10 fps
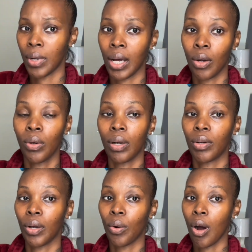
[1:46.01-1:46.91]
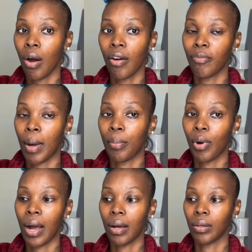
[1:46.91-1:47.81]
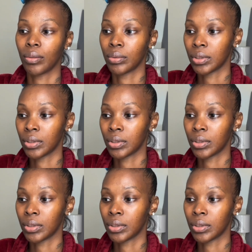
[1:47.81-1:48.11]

I go ahead on and carve my brows.